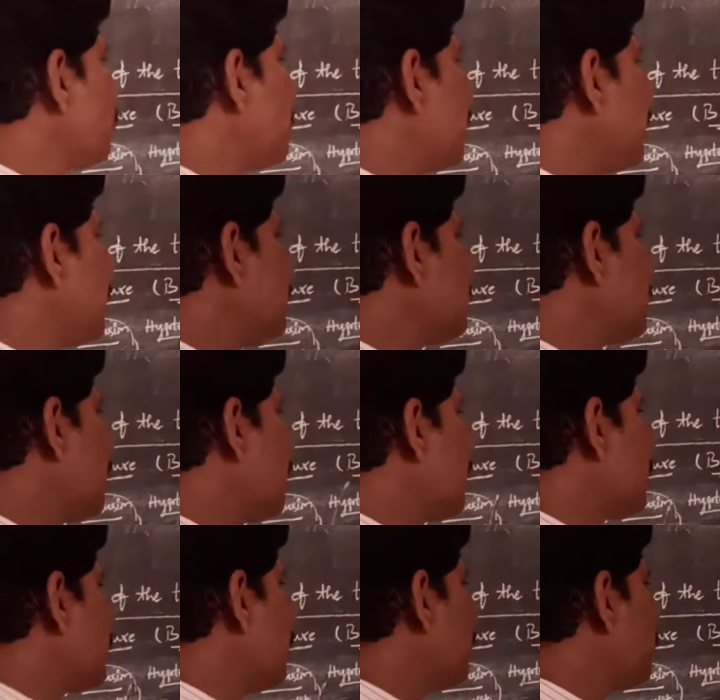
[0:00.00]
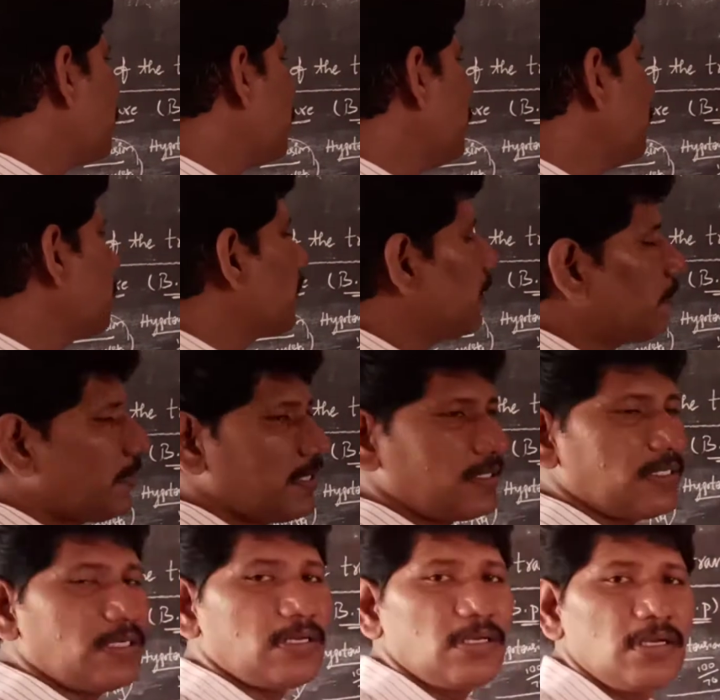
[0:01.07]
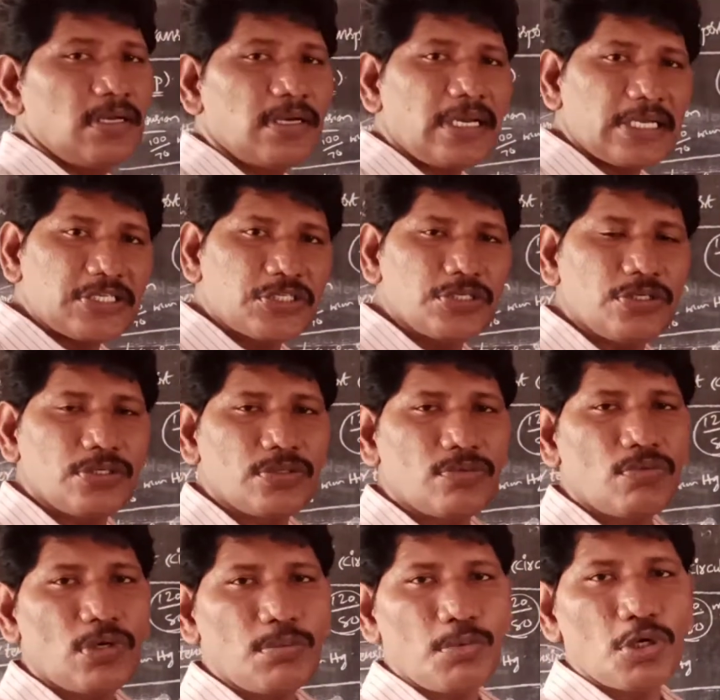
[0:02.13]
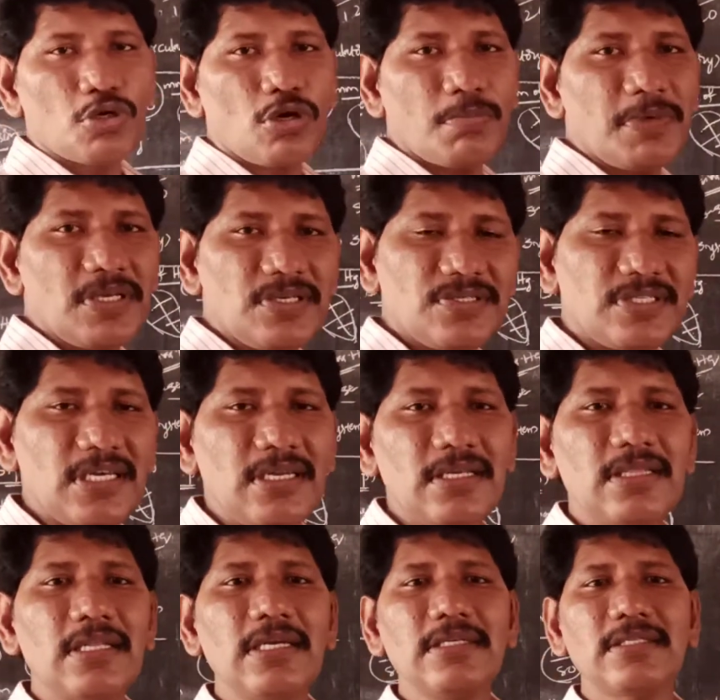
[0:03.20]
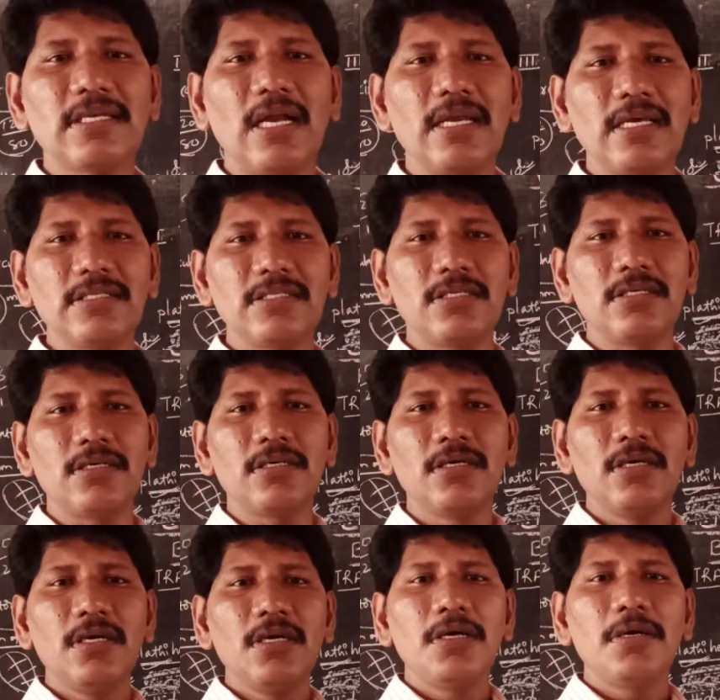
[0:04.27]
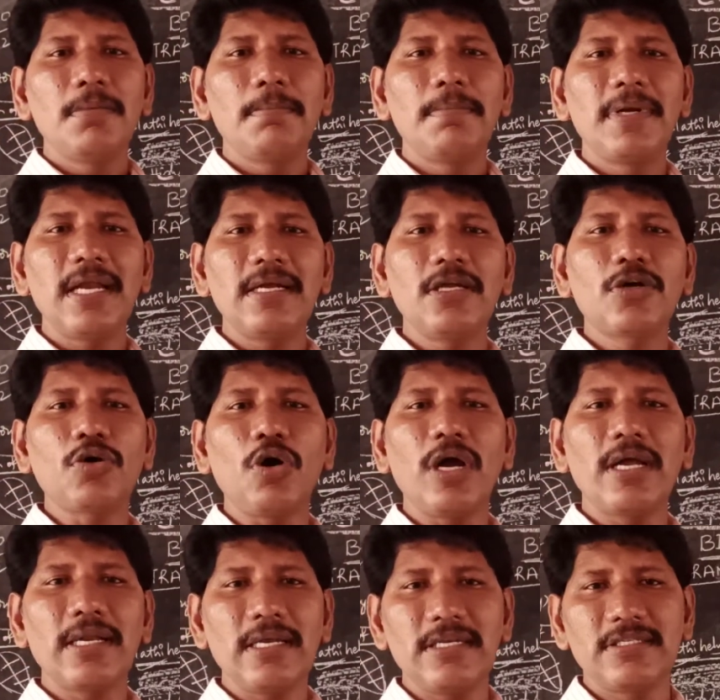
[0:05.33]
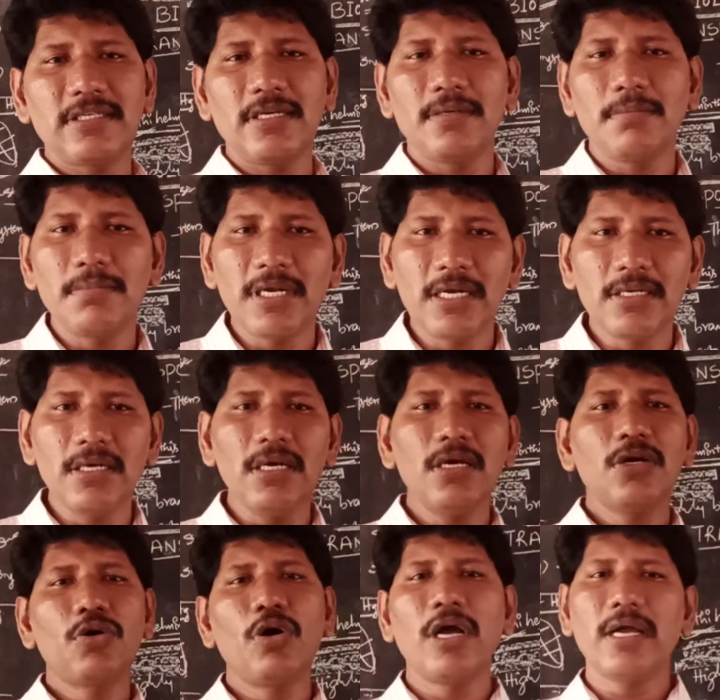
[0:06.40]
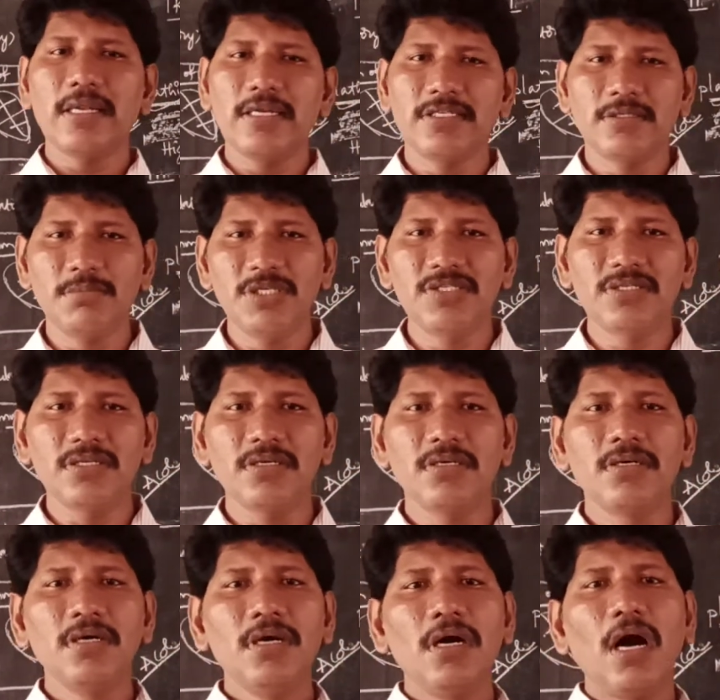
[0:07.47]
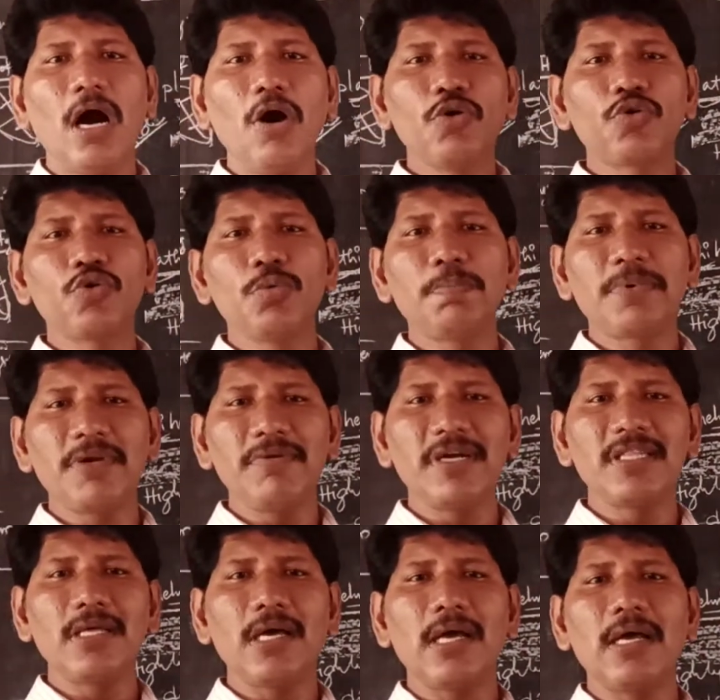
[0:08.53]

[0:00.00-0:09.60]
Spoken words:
by 80 is the normal blood pressure. Next one more topic is that is called as blood coagulation. Blood coagulation means how to prevent the